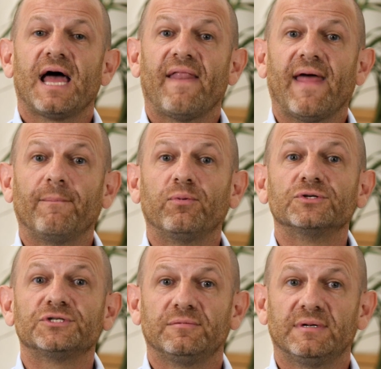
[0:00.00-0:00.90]
and that
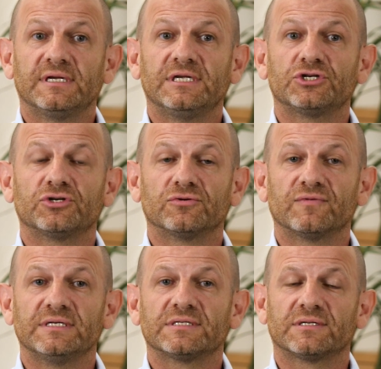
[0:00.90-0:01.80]
puts them at additional
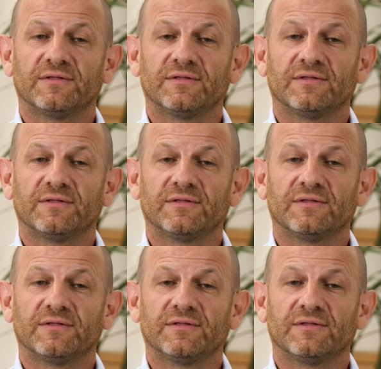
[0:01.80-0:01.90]
risk.